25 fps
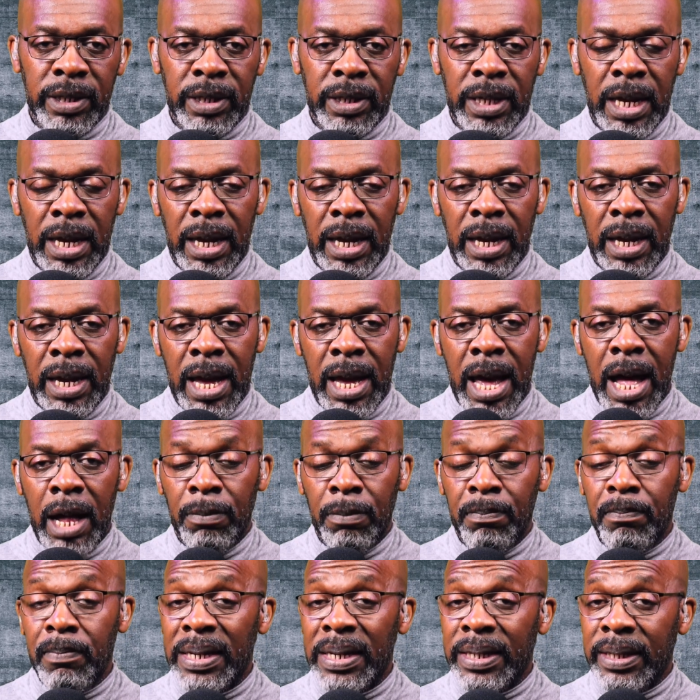They
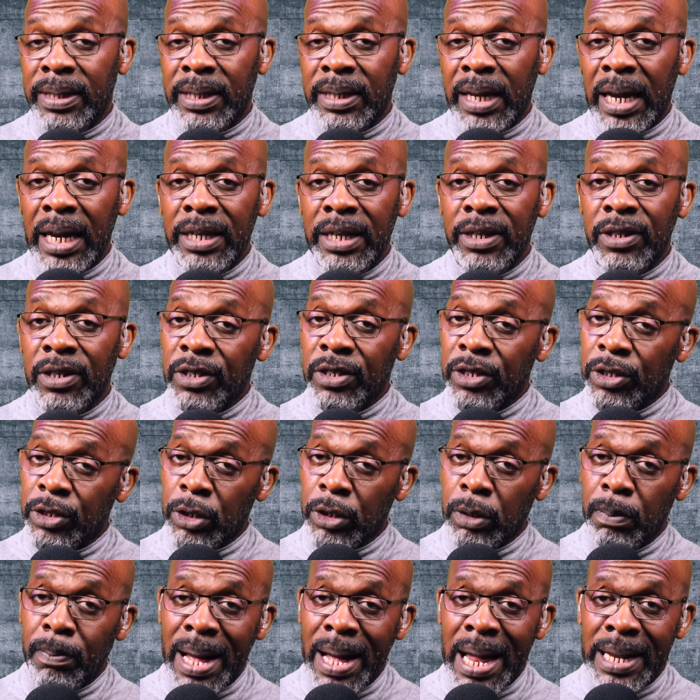help maintain digital
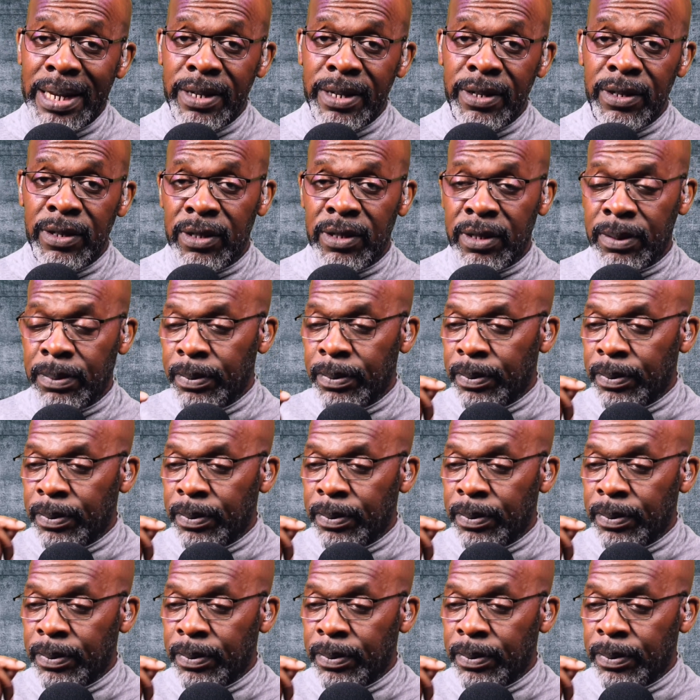balance